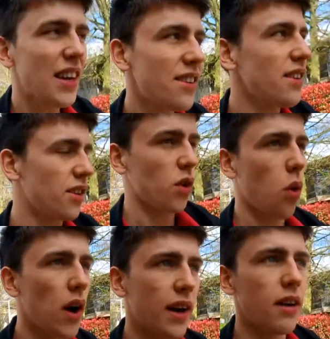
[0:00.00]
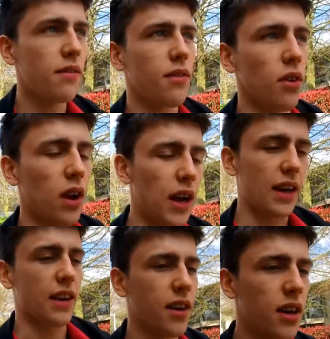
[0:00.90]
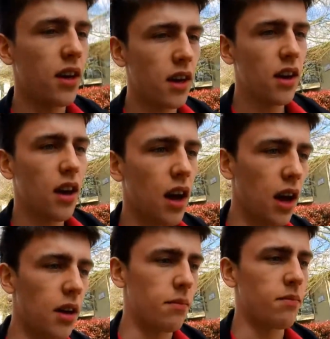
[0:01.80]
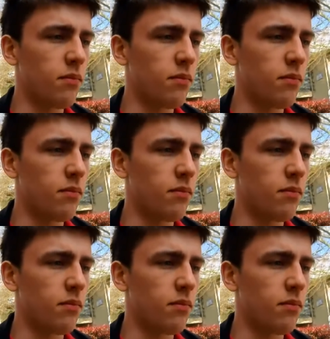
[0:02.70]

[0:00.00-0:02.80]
guess it's quiet for like a